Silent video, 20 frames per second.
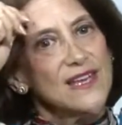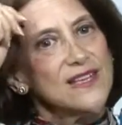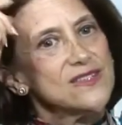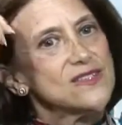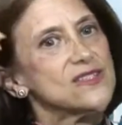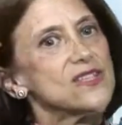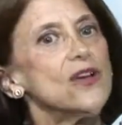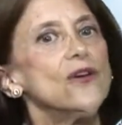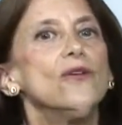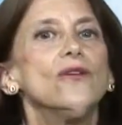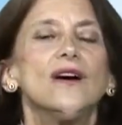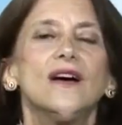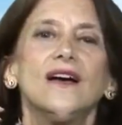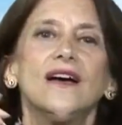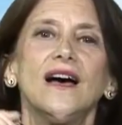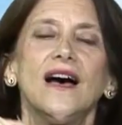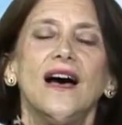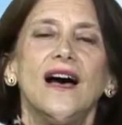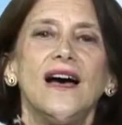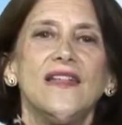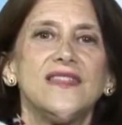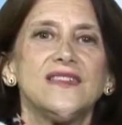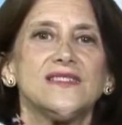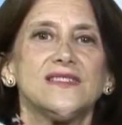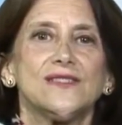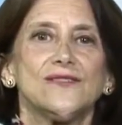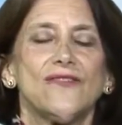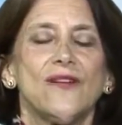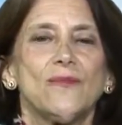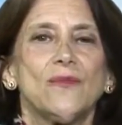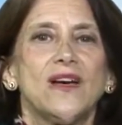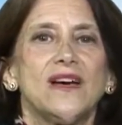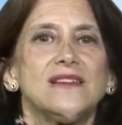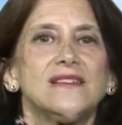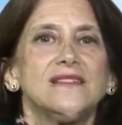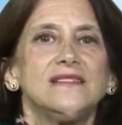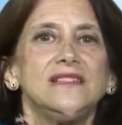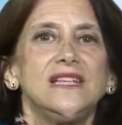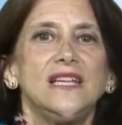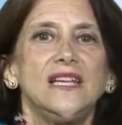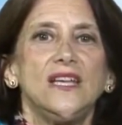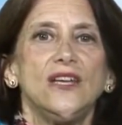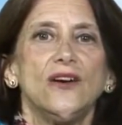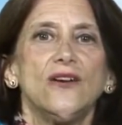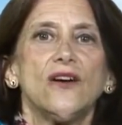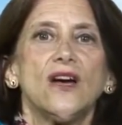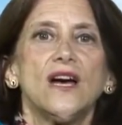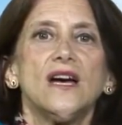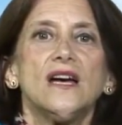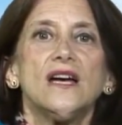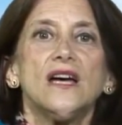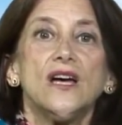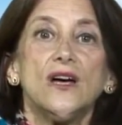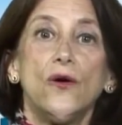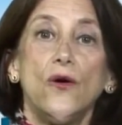So this is from Kundalini Yoga.